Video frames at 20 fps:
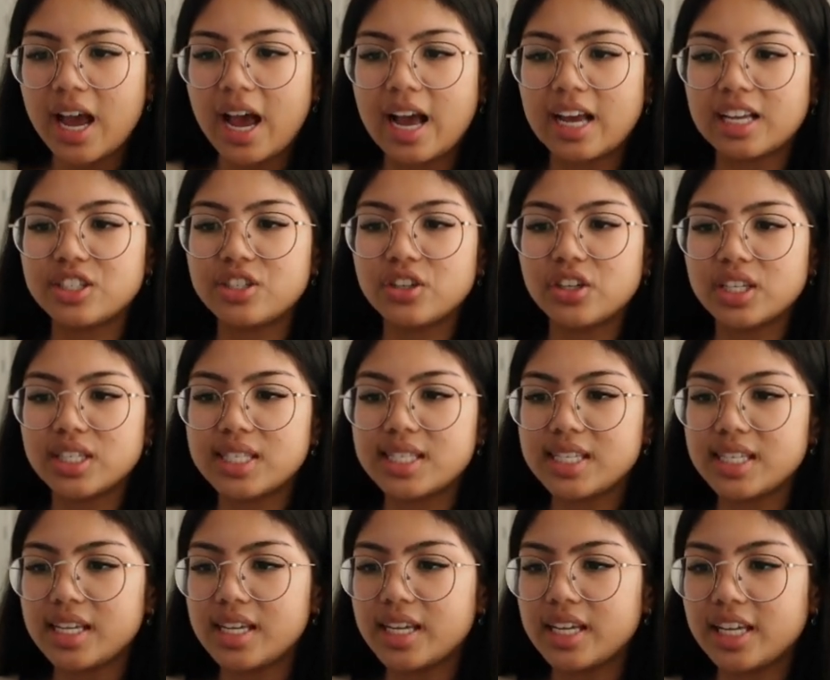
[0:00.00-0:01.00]
As you can
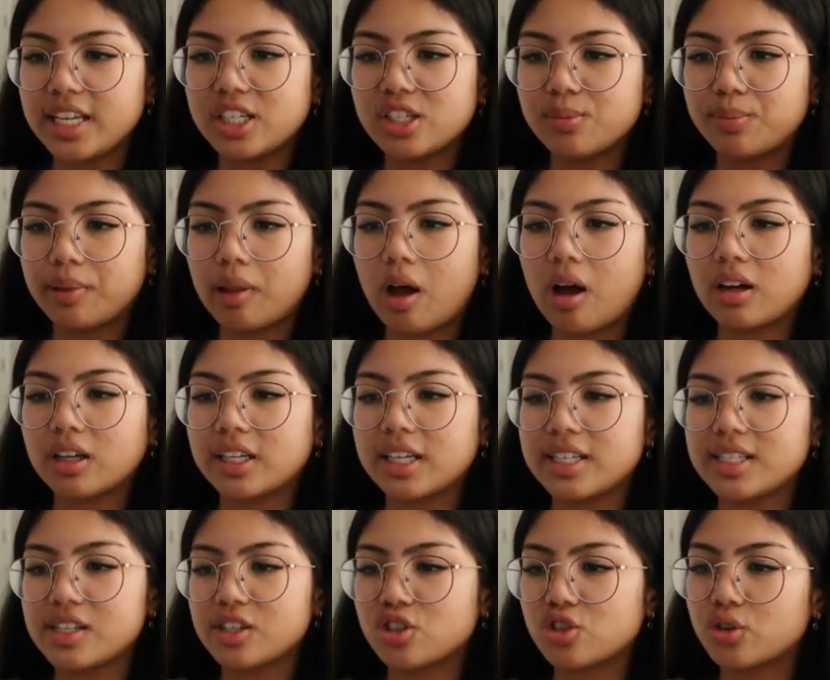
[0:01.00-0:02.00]
see, each block
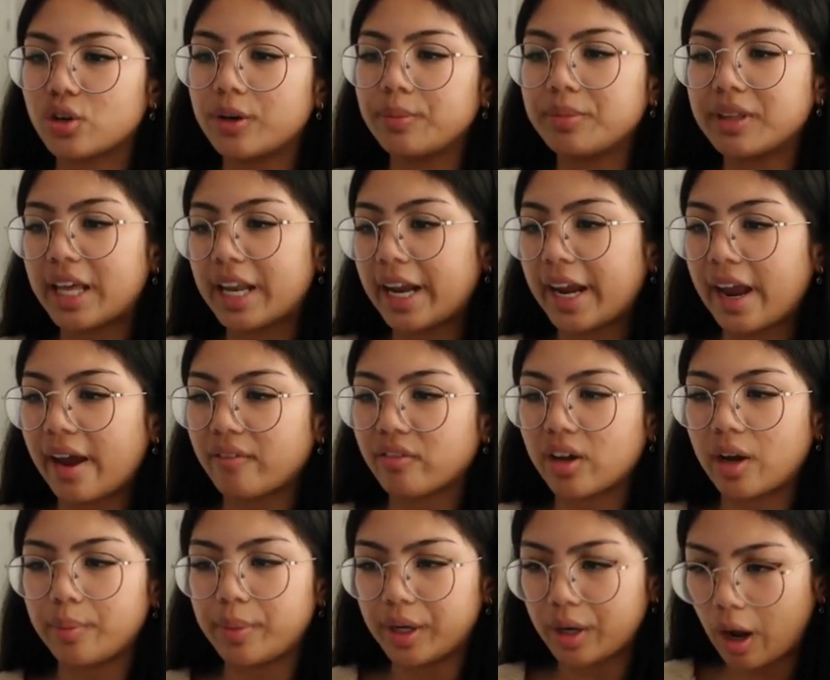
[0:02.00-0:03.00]
is a trip that I have
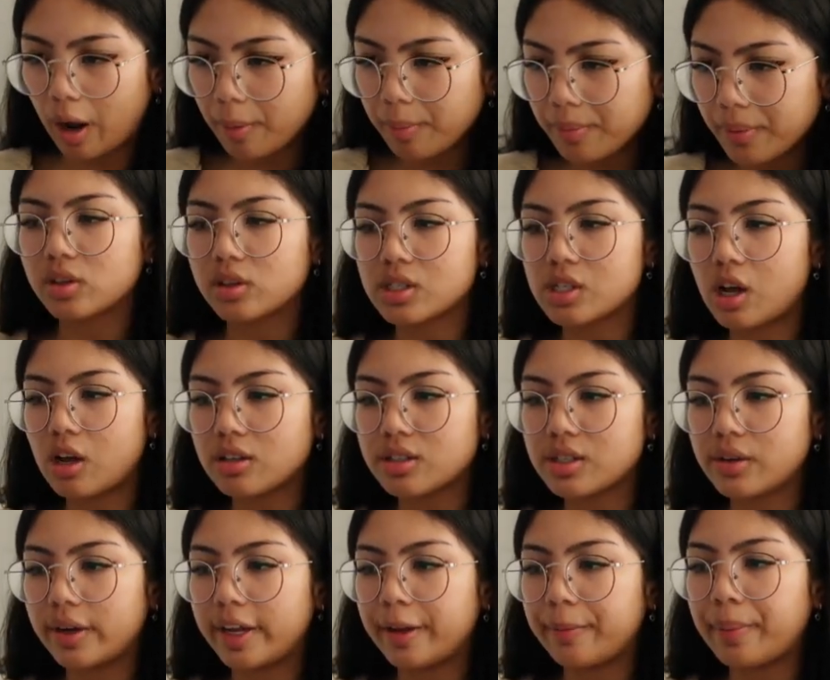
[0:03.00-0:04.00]
coming up. There's
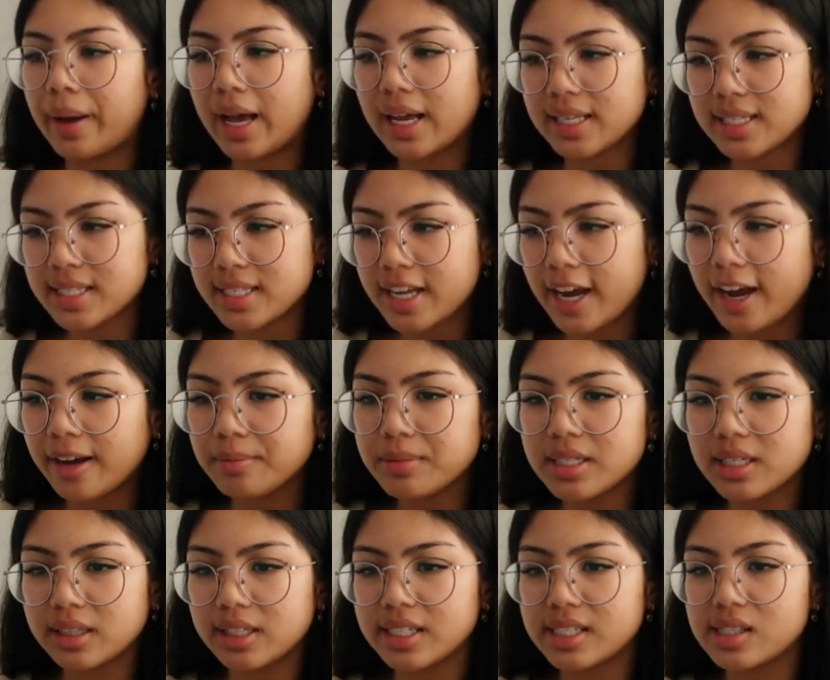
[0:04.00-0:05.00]
also a past tab
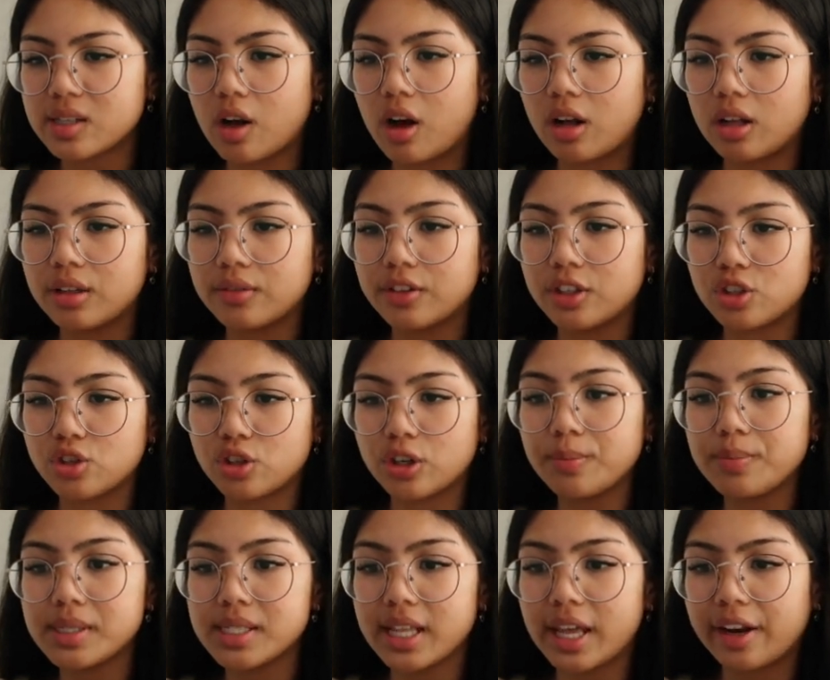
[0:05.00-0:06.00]
to list all of the
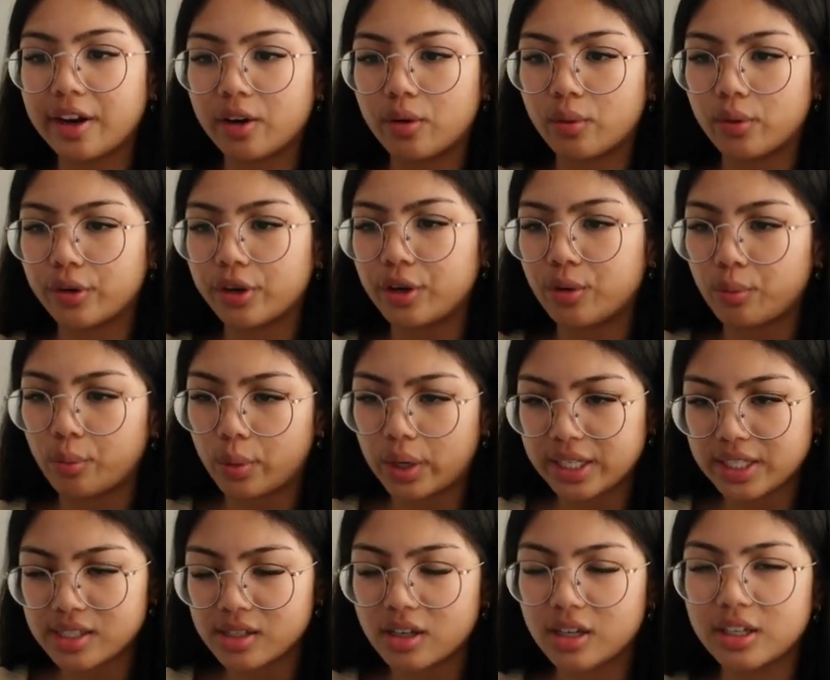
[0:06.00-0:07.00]
trips that I already
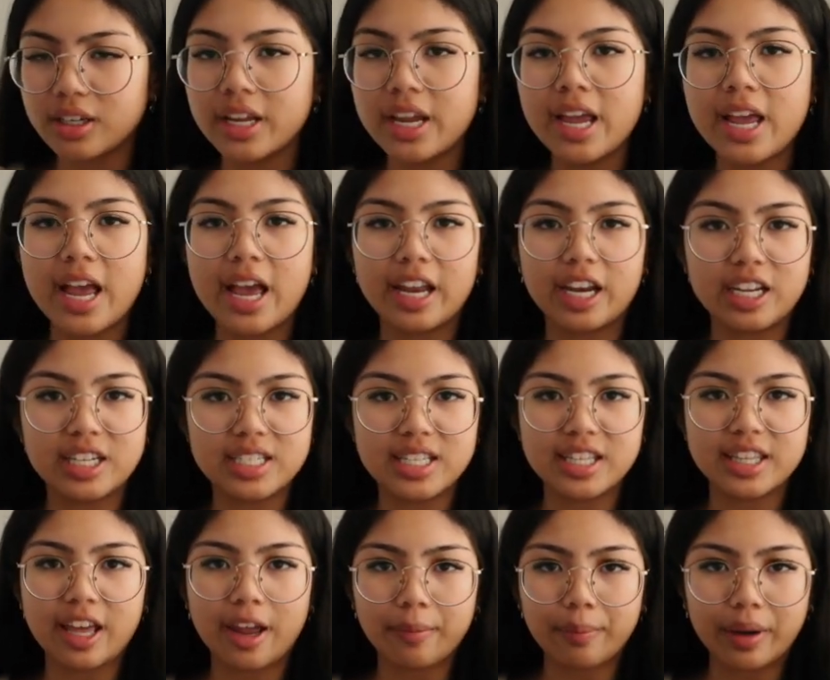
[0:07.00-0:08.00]
went on, and I
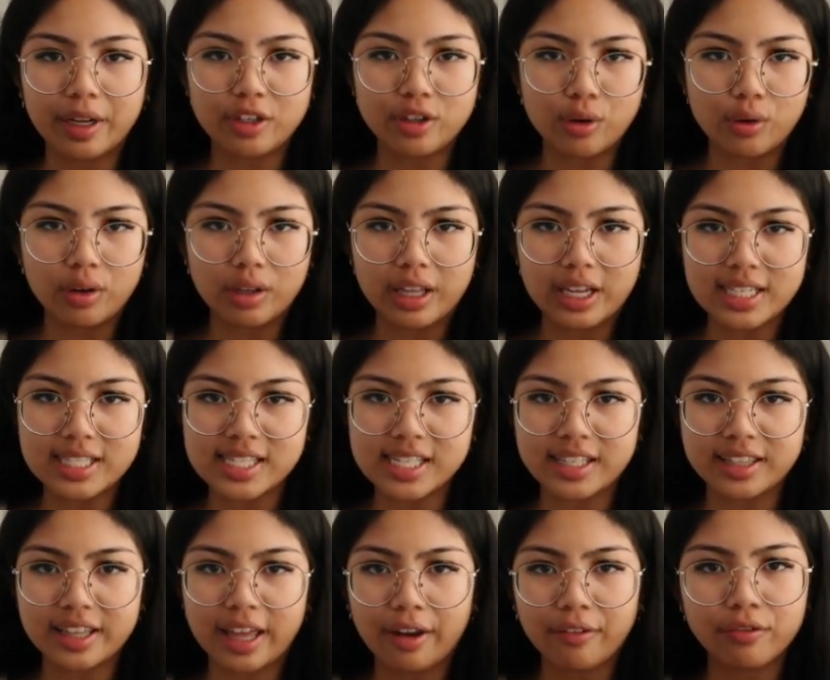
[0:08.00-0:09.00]
did that by
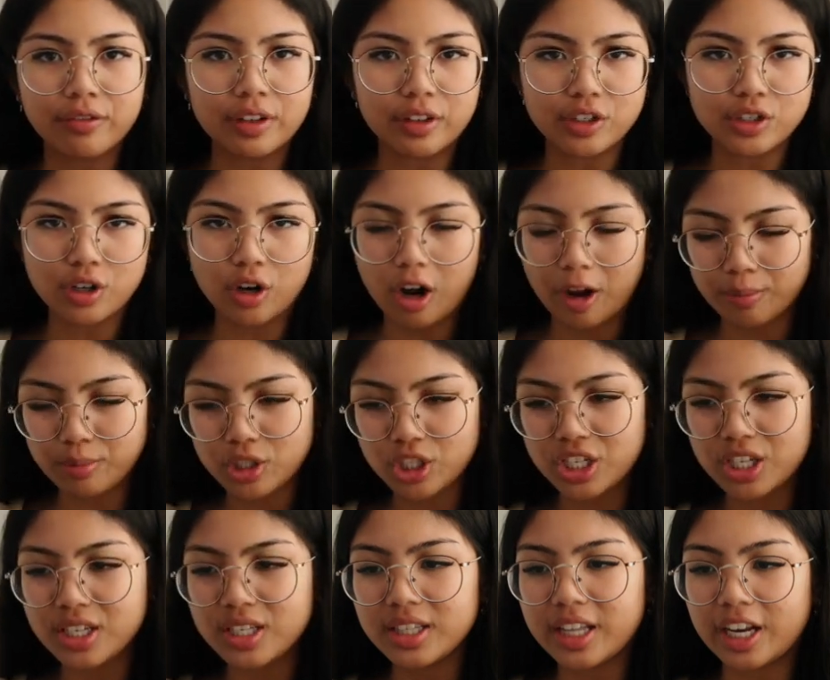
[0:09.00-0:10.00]
utilizing that filter
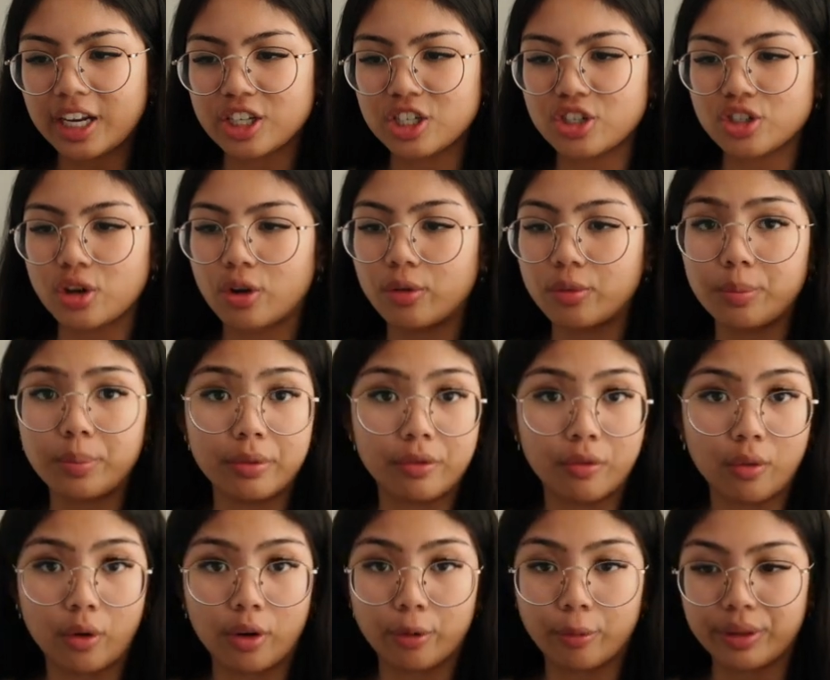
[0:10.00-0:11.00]
option that I showed
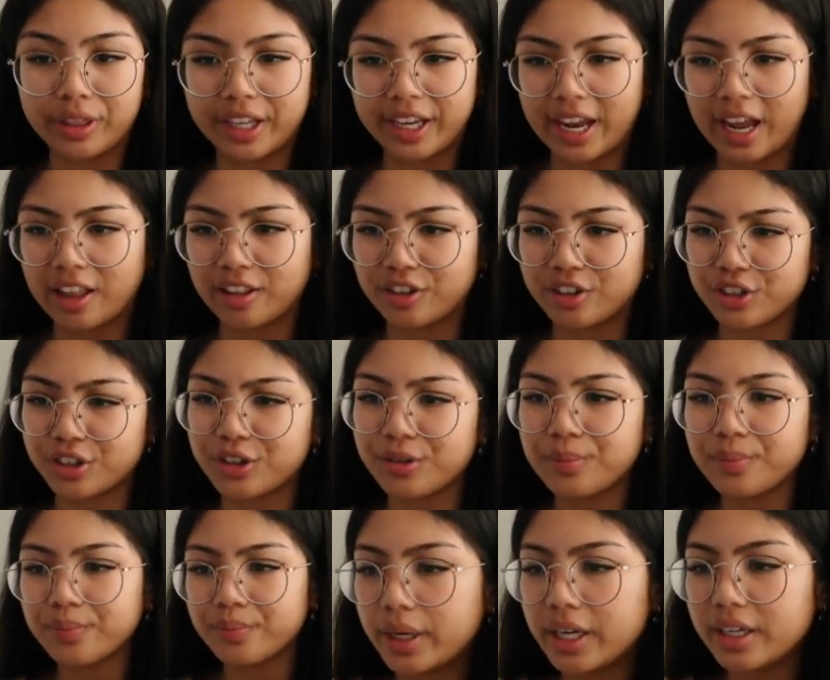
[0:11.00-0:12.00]
before with the calendar.
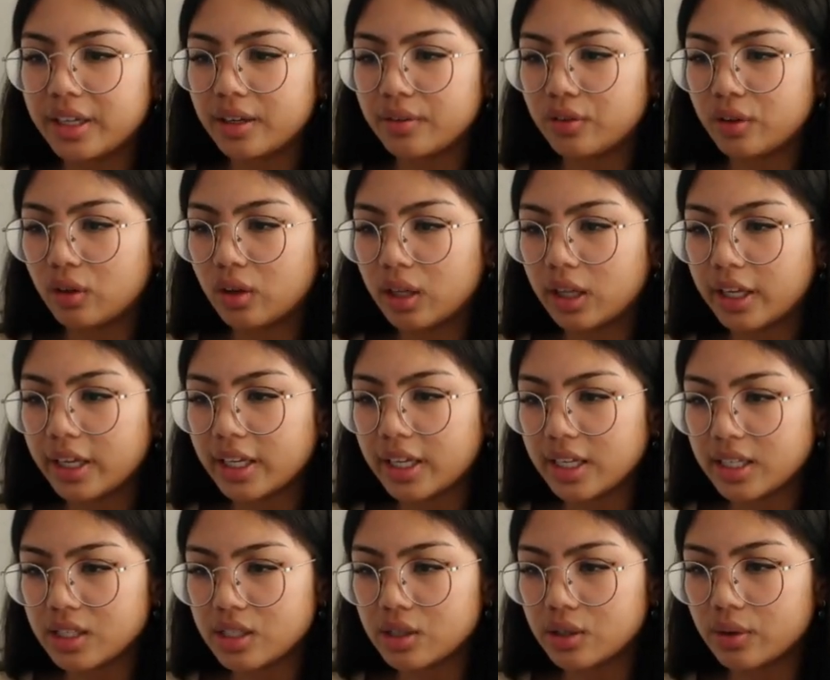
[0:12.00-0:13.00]
But if you click
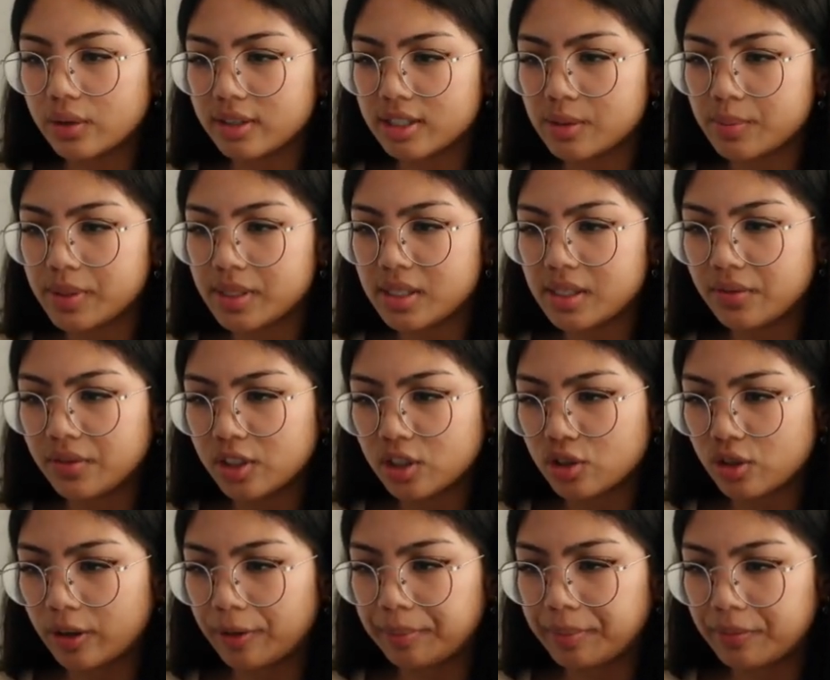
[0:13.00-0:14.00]
into a specific
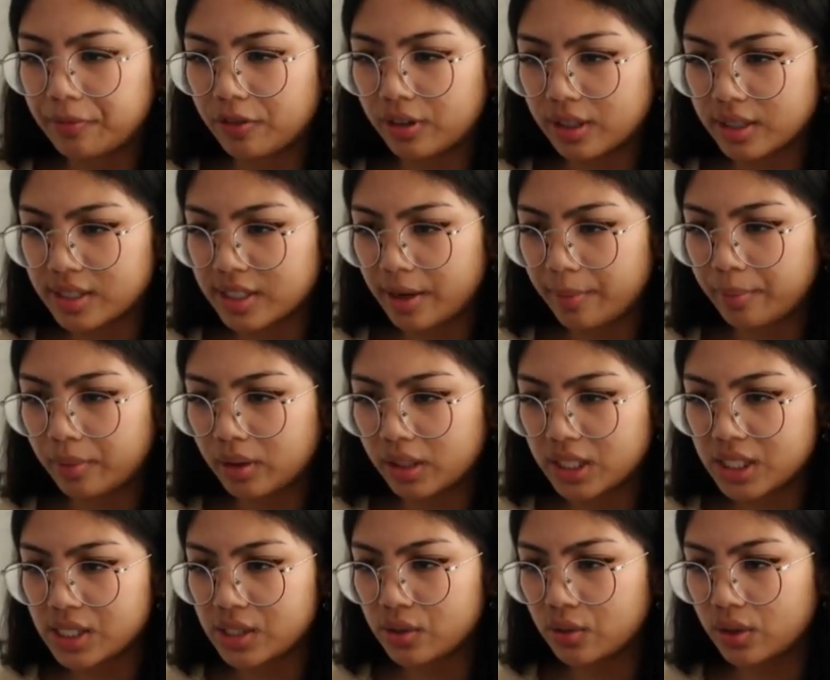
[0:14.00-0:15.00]
trip, for example,
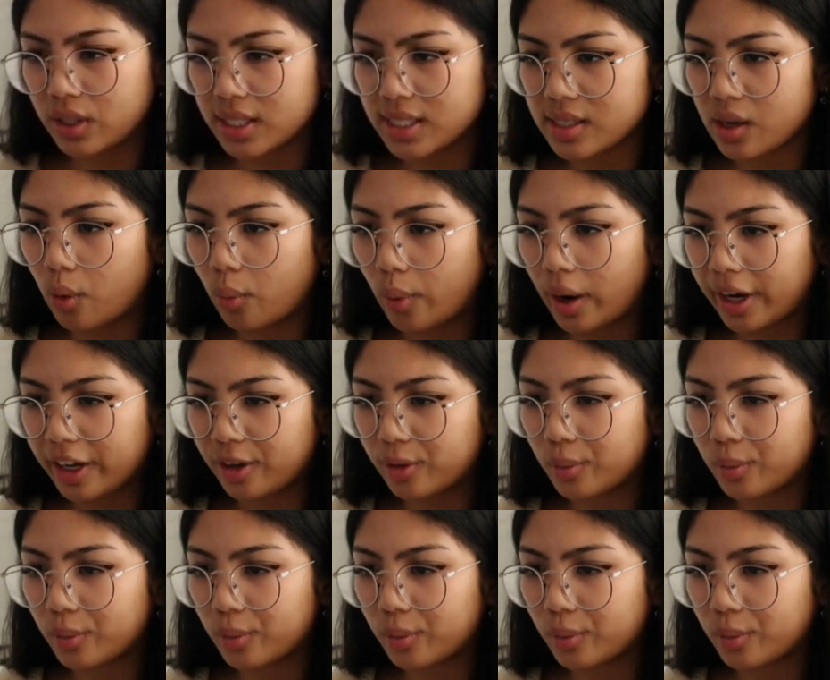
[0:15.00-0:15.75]
let's do this Hawaii